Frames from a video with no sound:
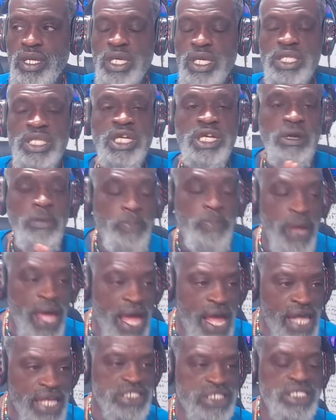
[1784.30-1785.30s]
The
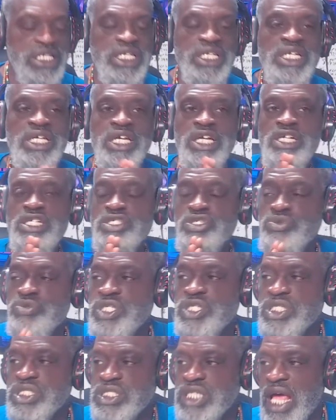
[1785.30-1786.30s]
capacity to
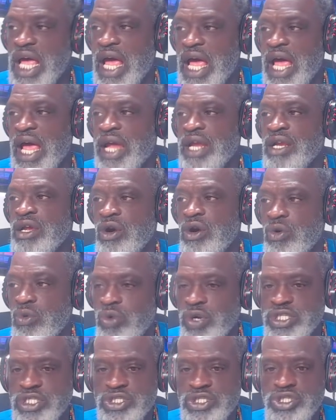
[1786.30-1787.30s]
decide
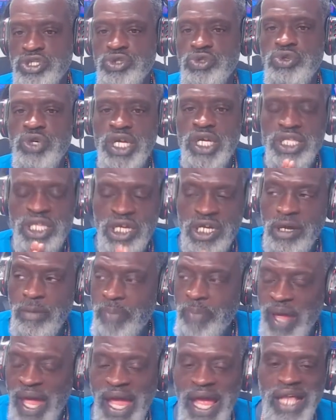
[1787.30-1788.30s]
what to do. The
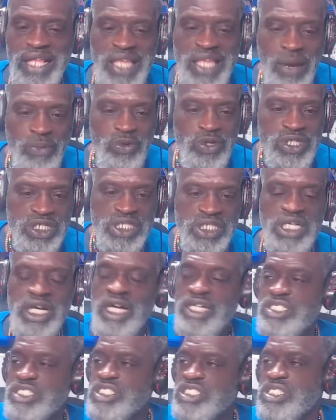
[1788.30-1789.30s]
capacity, I'm I
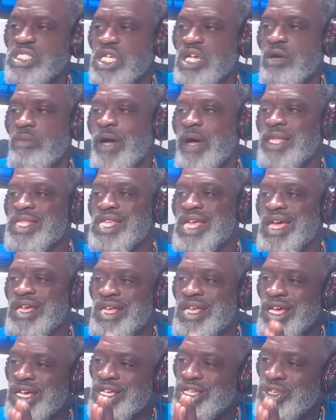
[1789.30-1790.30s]
just think about that.
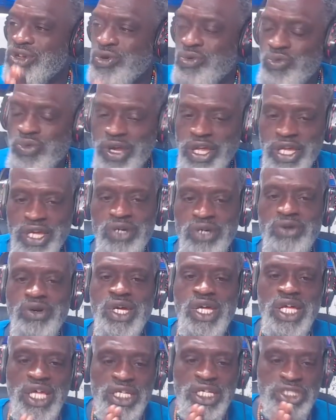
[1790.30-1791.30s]
Your will
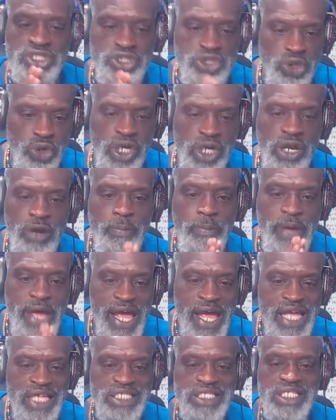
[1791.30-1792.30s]
is your
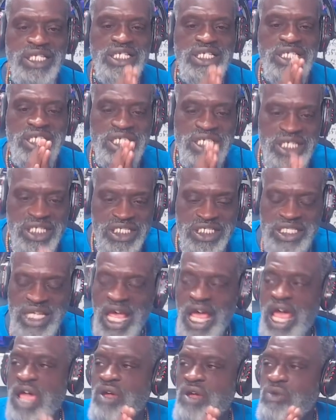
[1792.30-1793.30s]
capacity to
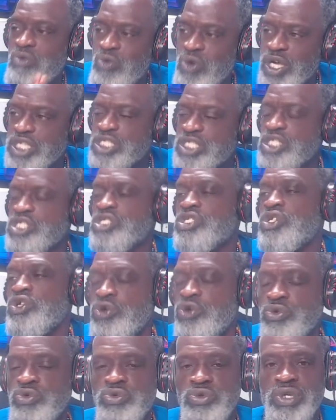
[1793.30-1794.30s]
decide what to
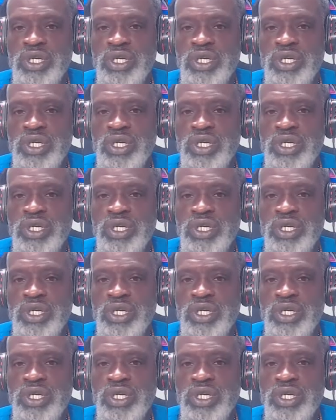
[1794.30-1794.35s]
do.